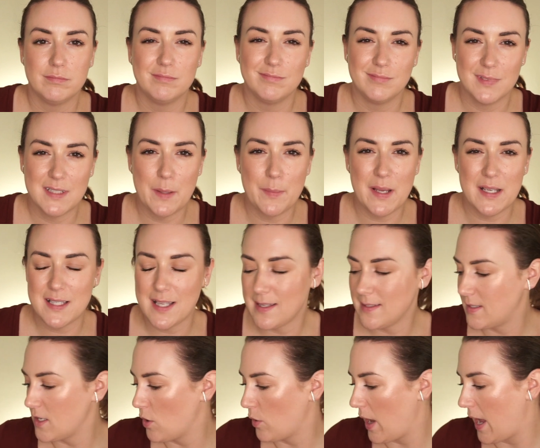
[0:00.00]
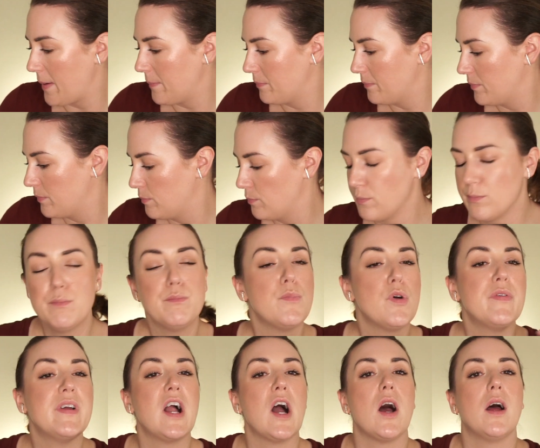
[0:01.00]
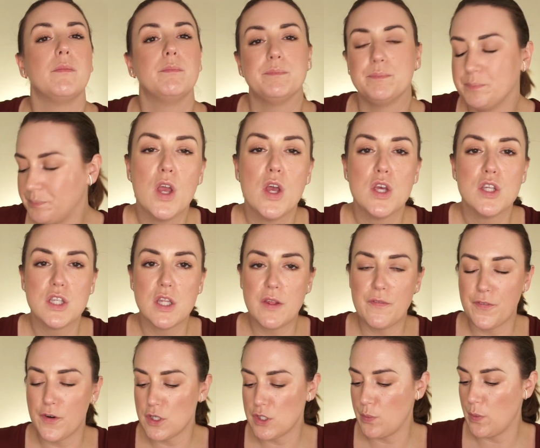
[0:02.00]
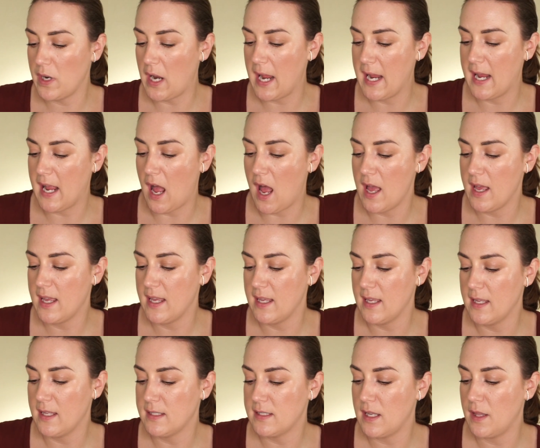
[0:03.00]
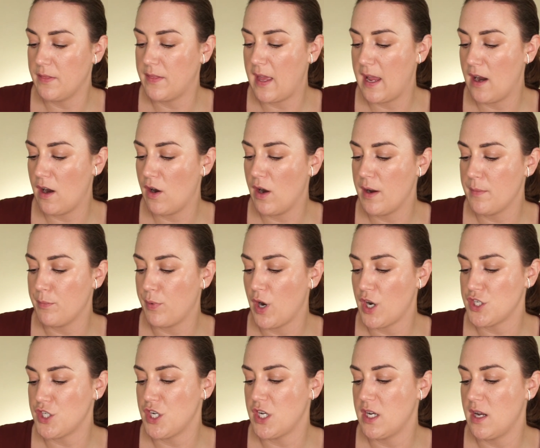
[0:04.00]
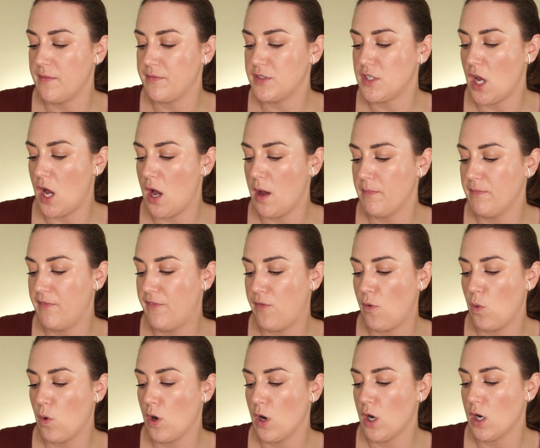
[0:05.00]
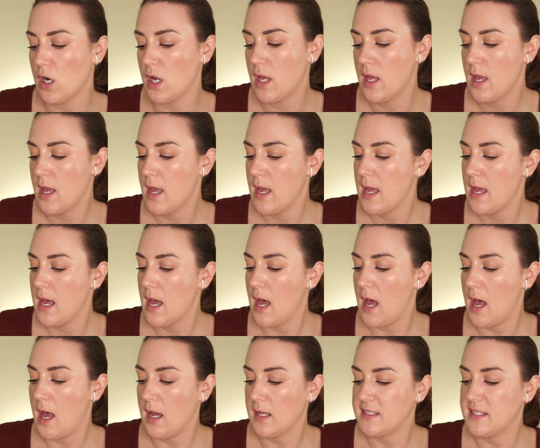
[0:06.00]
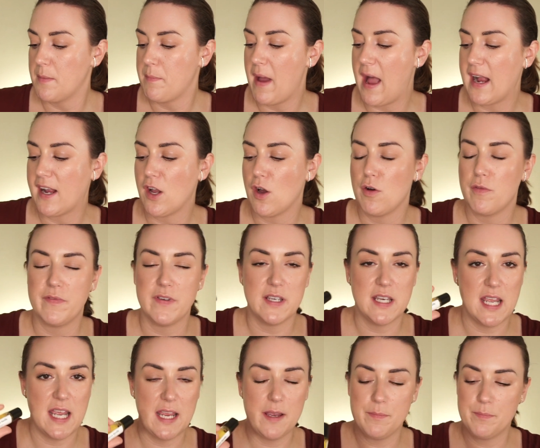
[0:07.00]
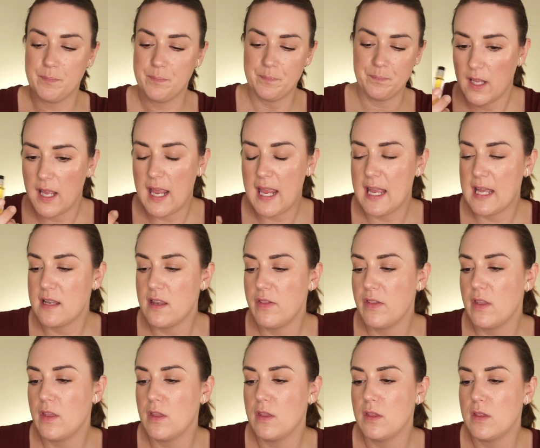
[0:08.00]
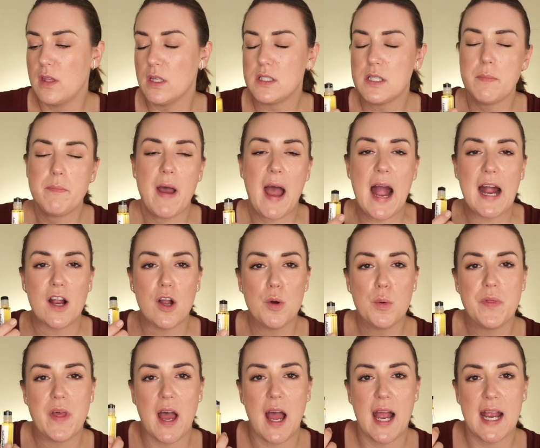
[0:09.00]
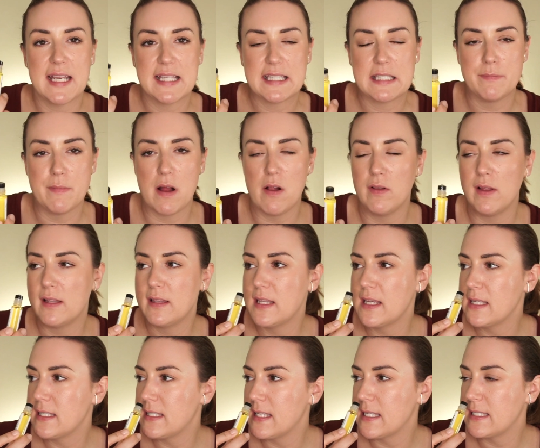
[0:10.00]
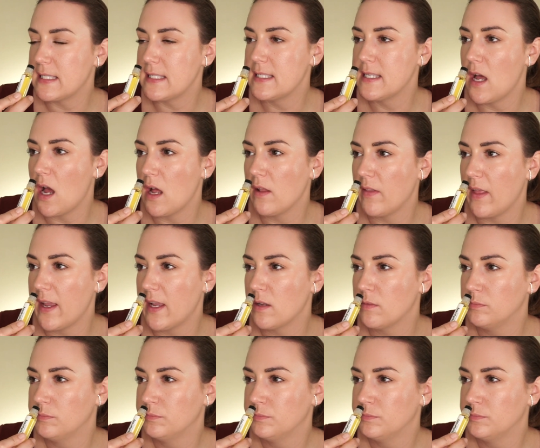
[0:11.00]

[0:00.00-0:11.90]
Does that make sense? Okay, moving on. So the first one I got is their impression of Tom Ford Tobacco Vanille. And the tobacco that I smell in this is not like